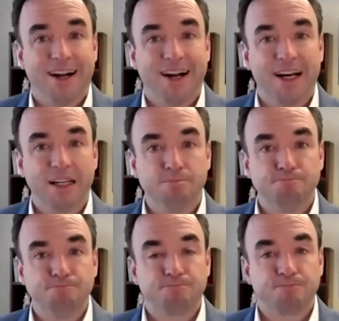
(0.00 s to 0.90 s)

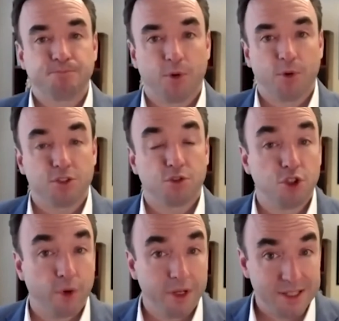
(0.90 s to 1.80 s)
All right, so
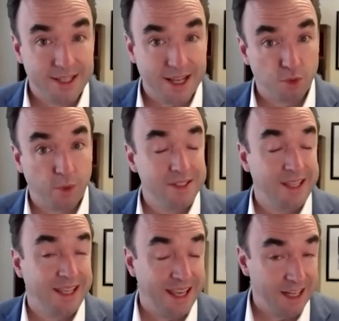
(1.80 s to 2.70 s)
join us next
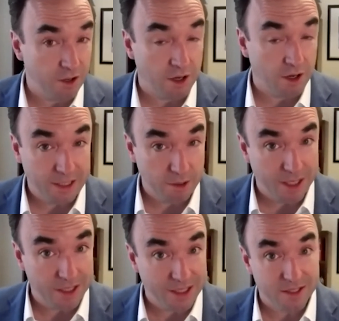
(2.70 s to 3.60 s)
Wednesday. Get on our
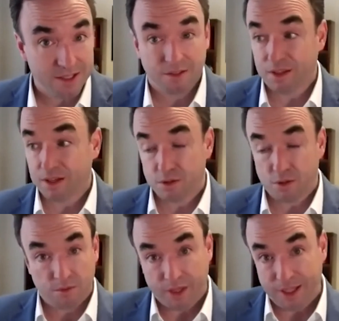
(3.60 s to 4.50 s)
email list.
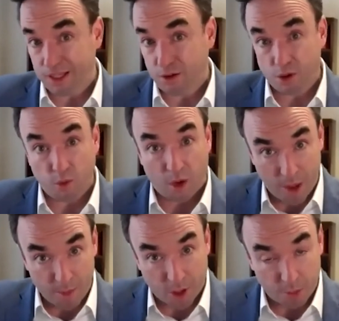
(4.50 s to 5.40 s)
Again, go to our
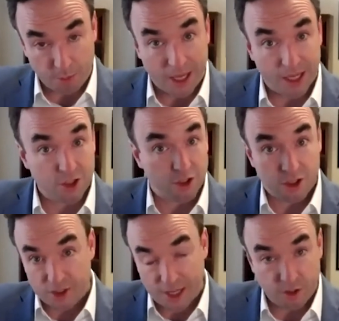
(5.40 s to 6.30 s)
webinar page. You can
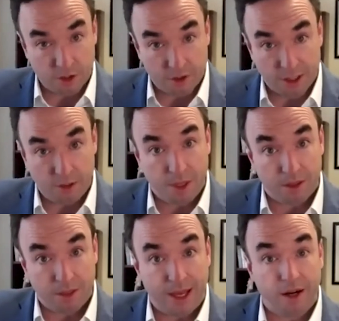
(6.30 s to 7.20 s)
just enter your
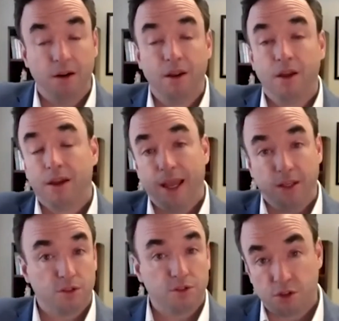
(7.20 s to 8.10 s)
email there,
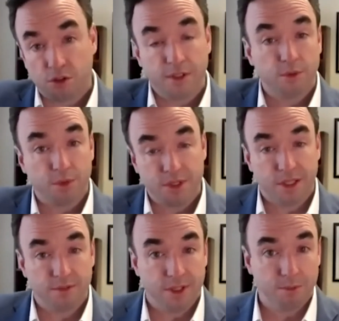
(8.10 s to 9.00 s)
and you'll certainly
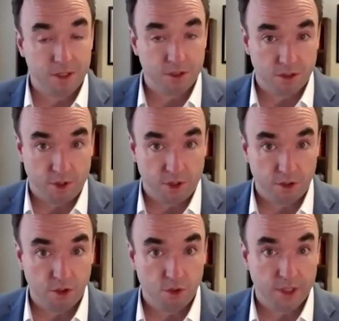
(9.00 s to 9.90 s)
receive emails of our
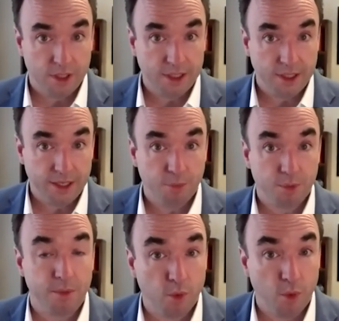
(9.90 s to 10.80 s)
new and
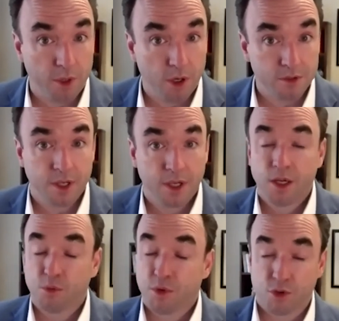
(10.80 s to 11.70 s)
upcoming webinars.
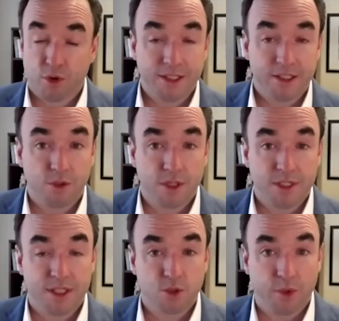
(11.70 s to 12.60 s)
We're trying to do these
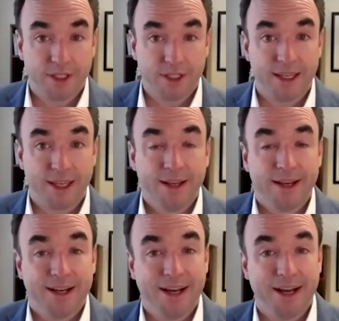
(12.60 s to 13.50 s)
things weekly.
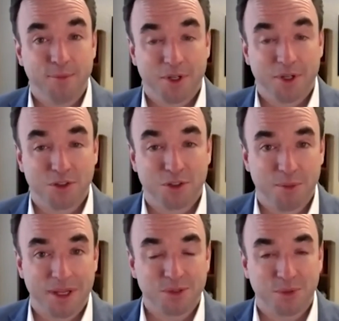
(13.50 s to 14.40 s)
We're going to do the
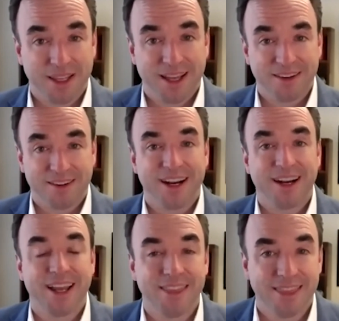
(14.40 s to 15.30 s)
best we can. All right,
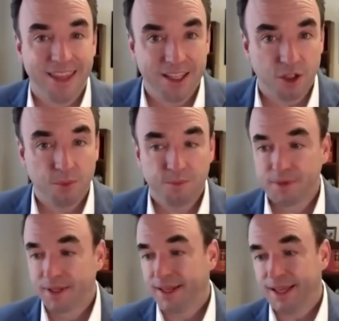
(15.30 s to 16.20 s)
again, thank you.
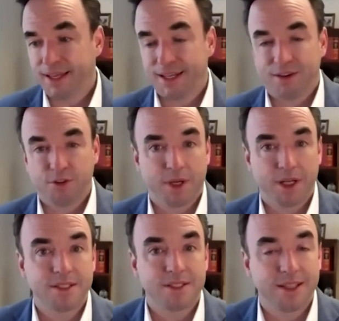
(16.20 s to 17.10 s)
And
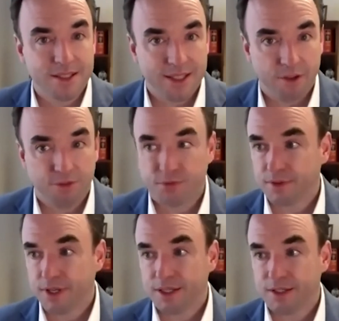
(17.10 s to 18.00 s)
everybody stay safe
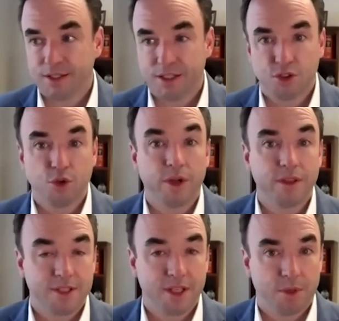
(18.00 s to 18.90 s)
and enjoy the
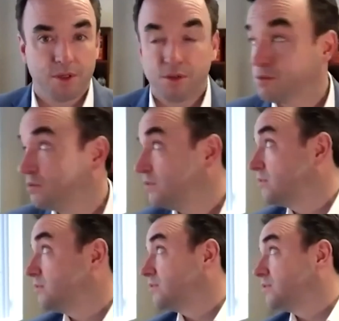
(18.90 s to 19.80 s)
summer
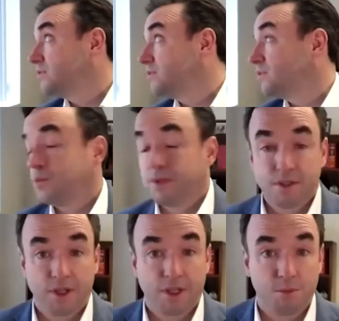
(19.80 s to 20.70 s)
when the
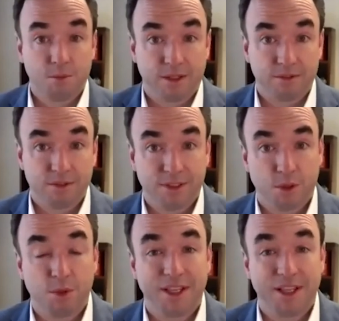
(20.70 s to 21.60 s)
sun comes out. It's
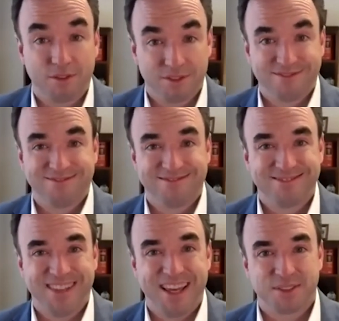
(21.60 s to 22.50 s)
almost out.
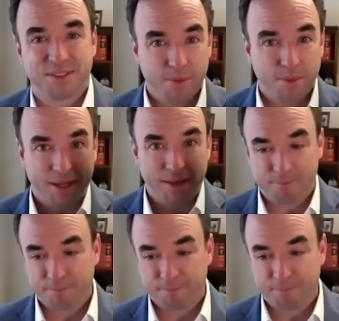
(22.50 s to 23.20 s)
Thanks. Bye-bye.